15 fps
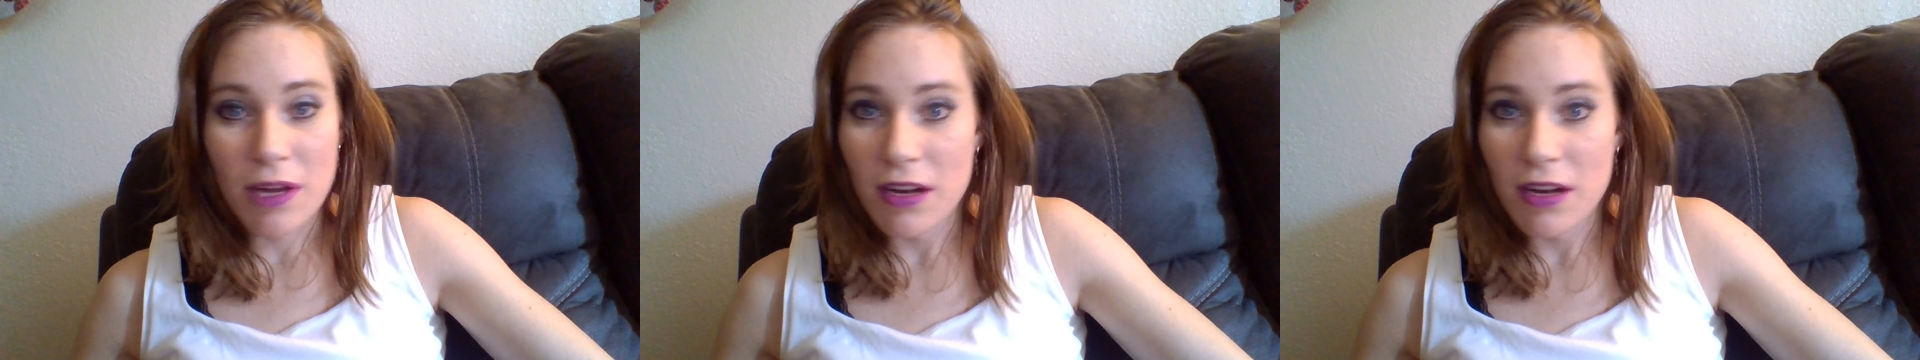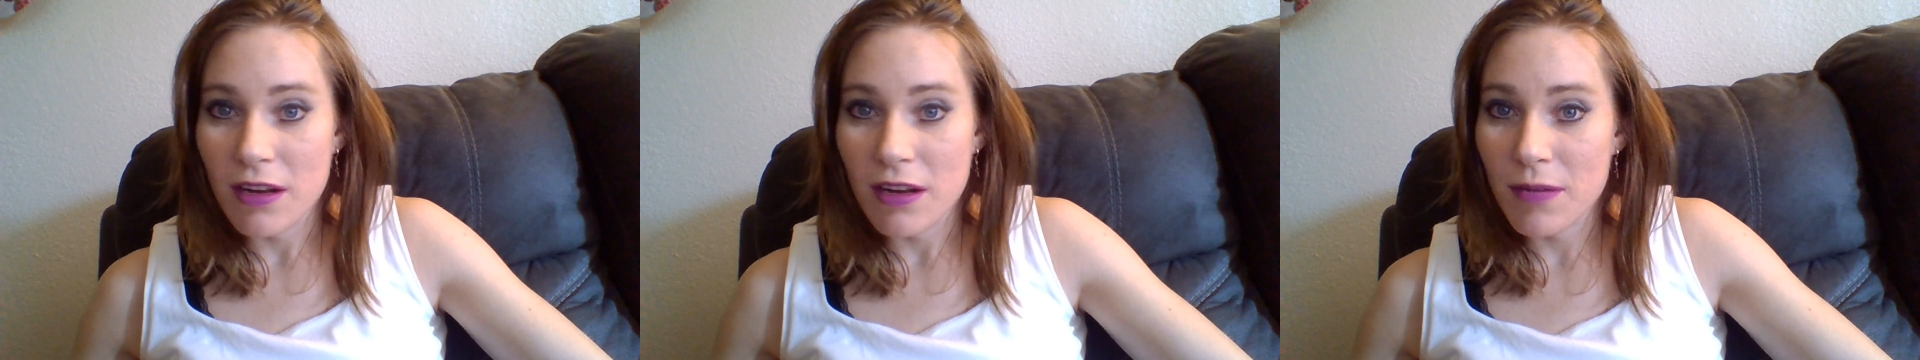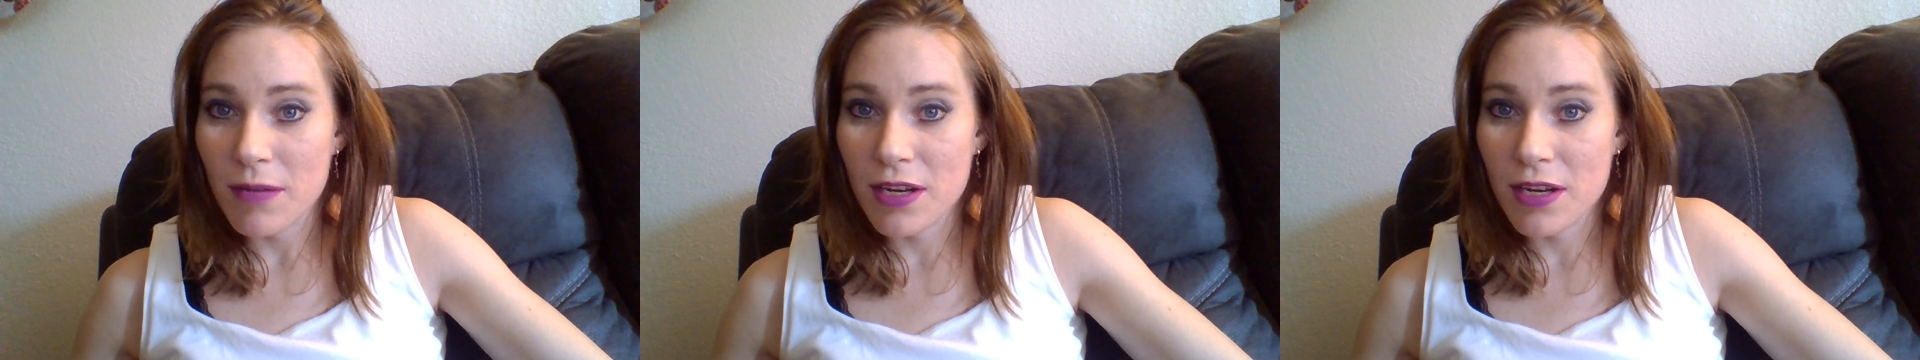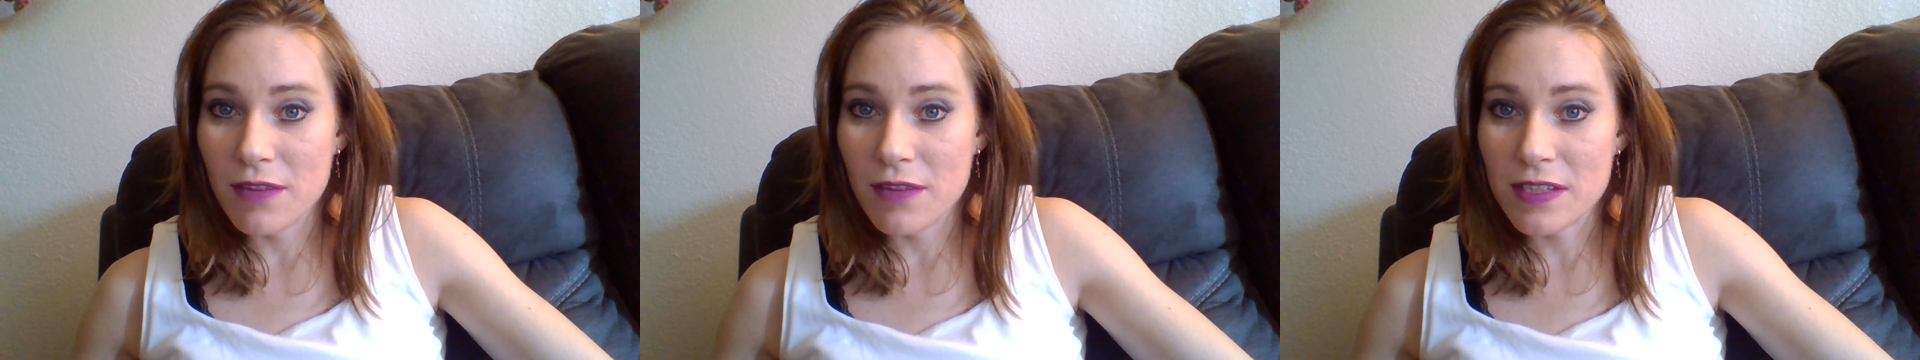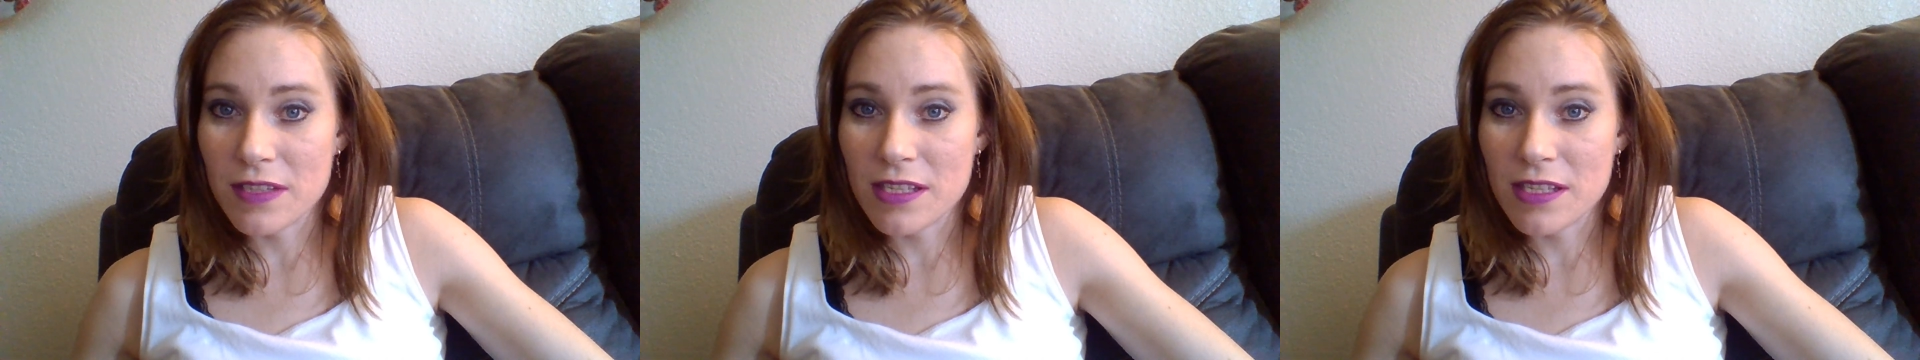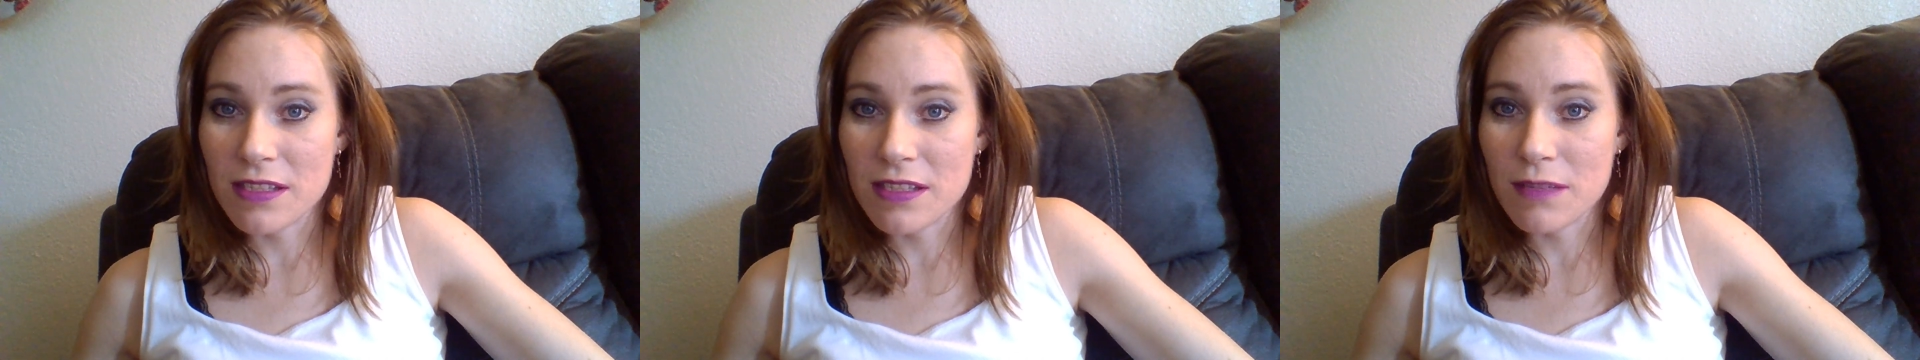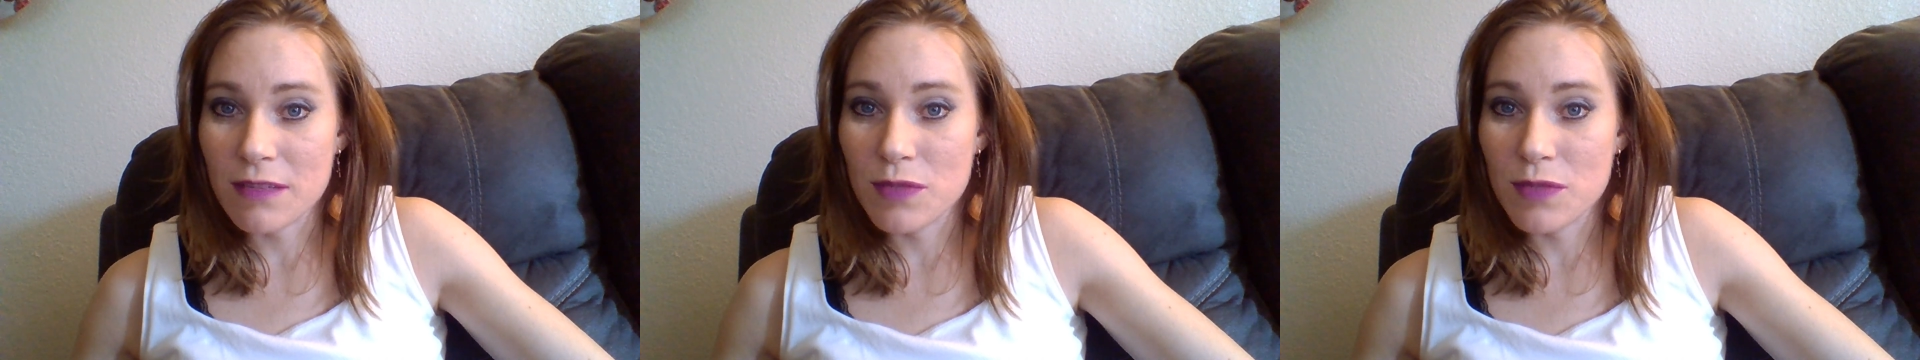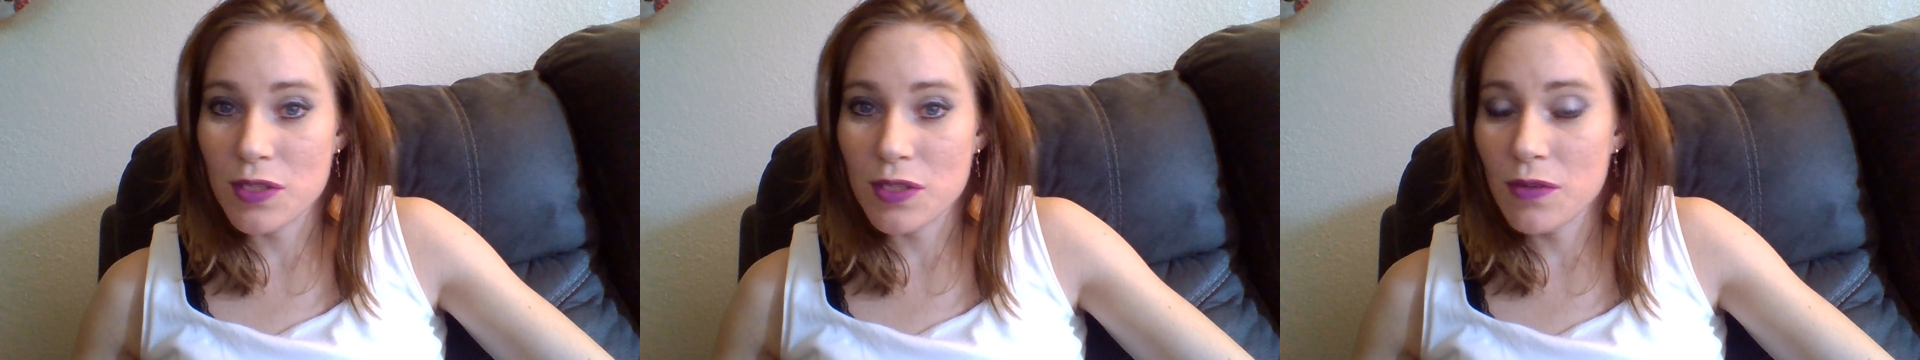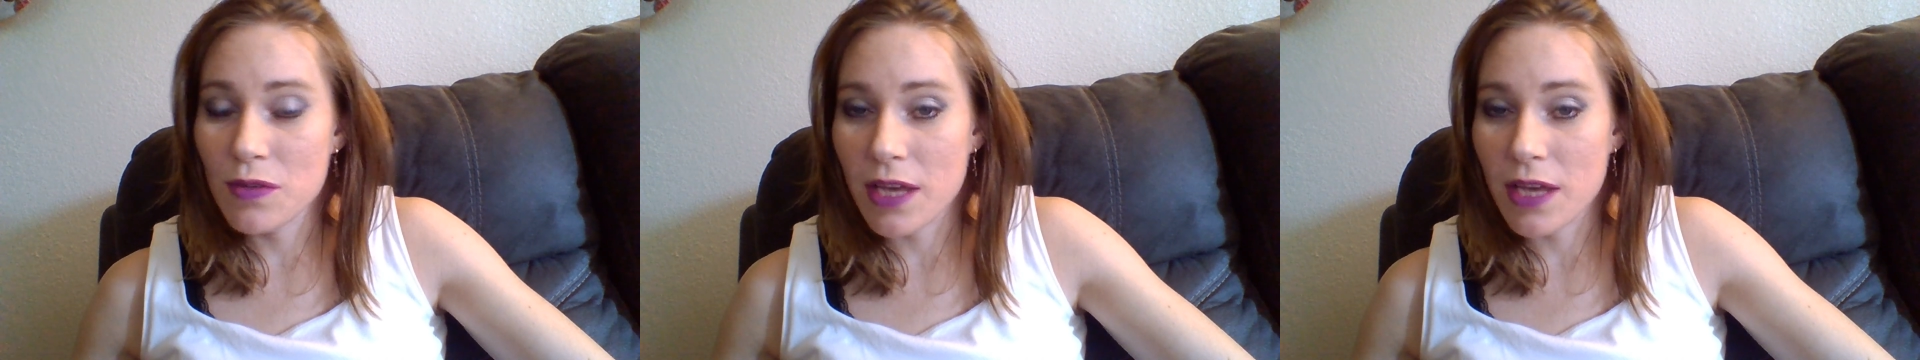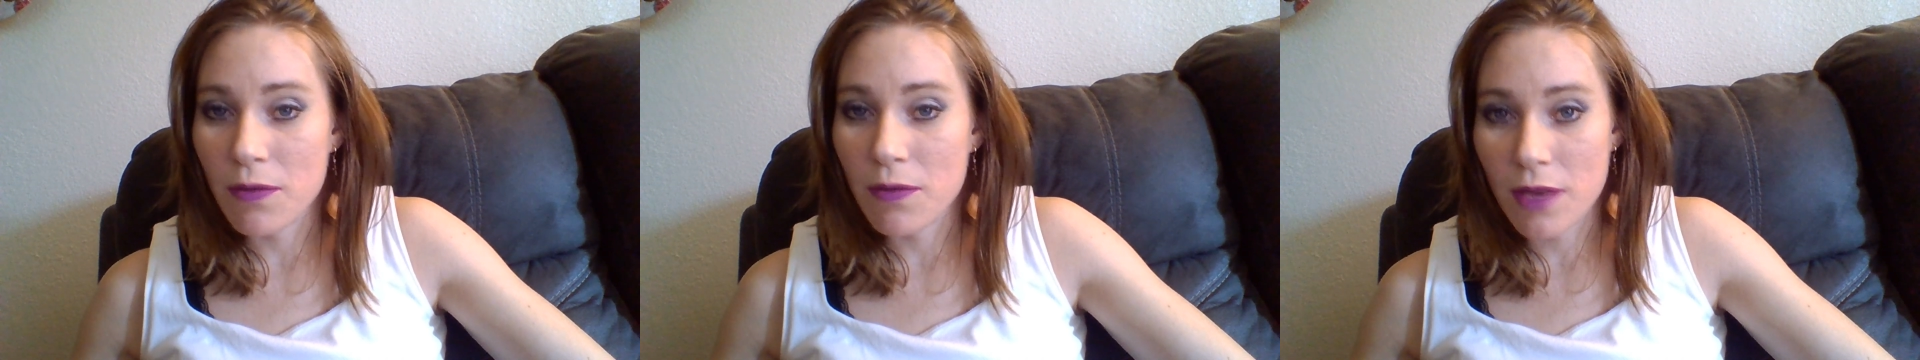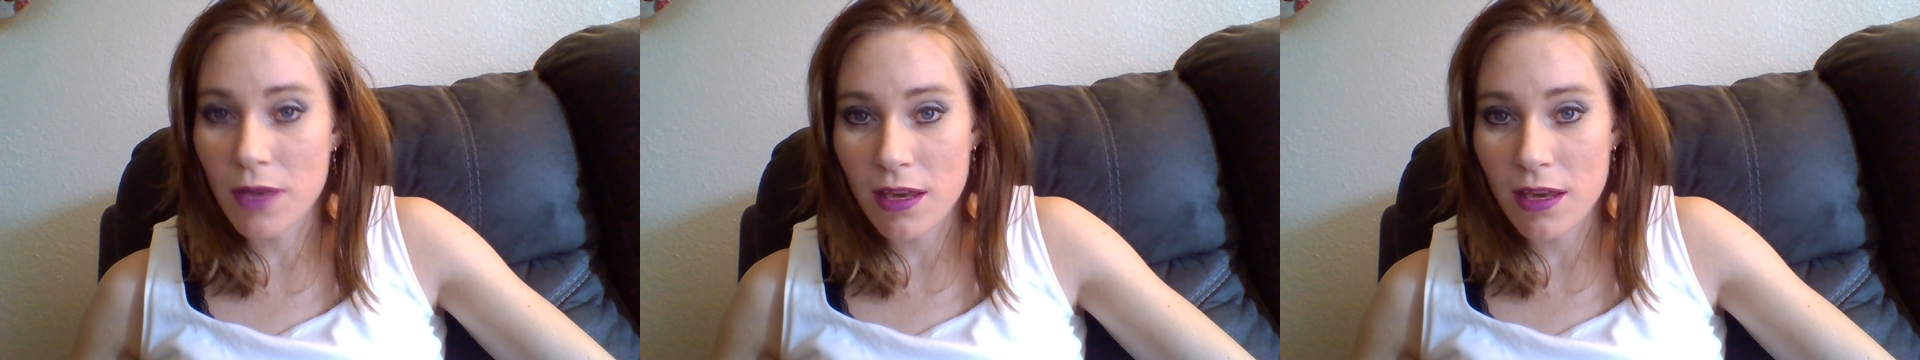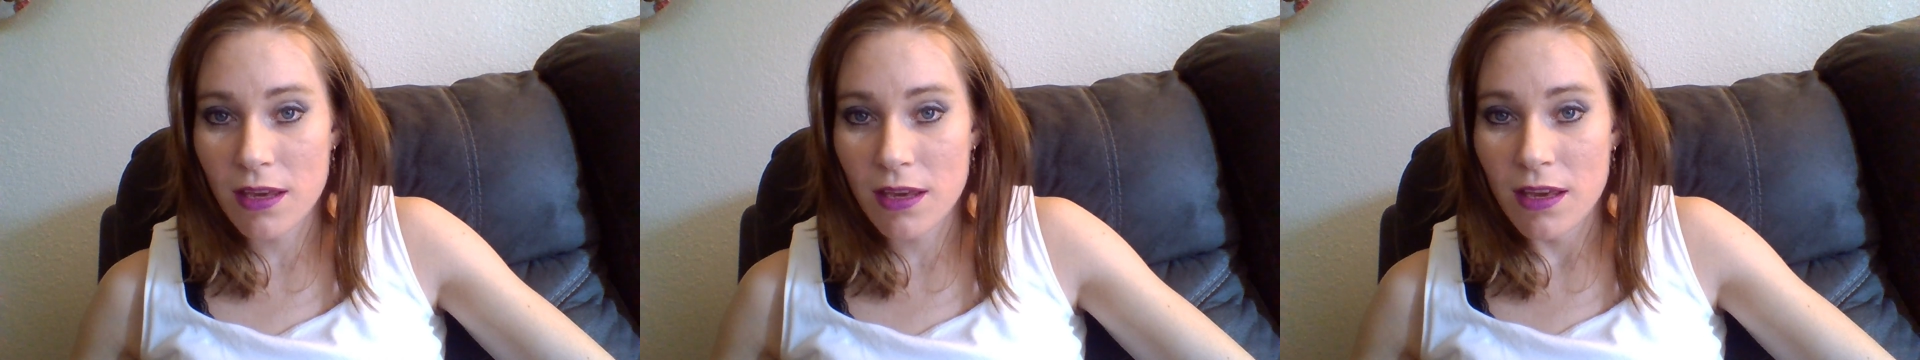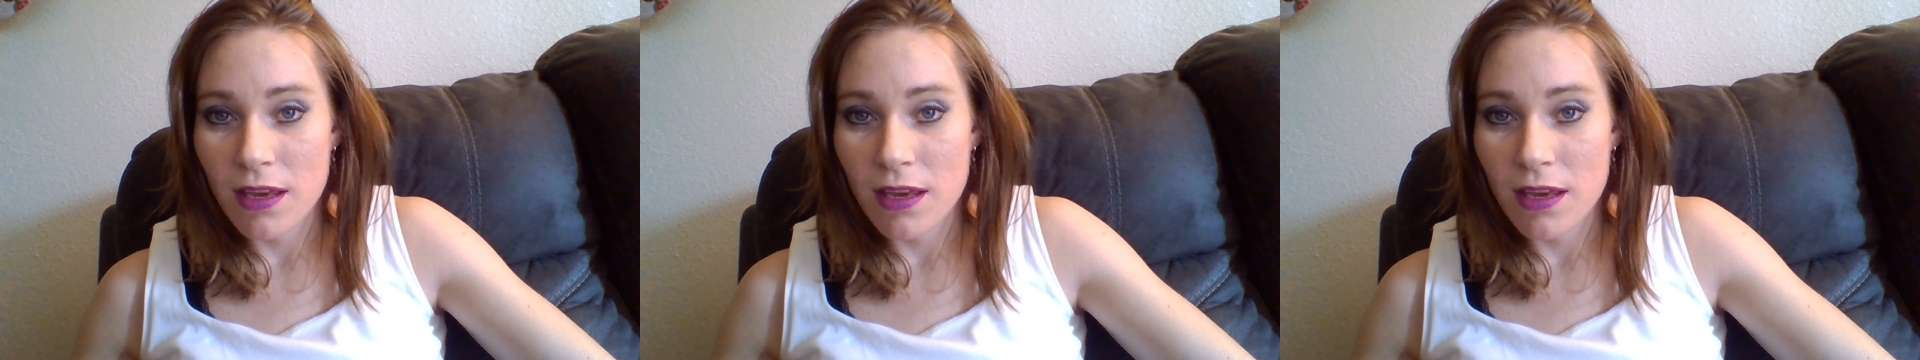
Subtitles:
autonomic nervous system, do get weak,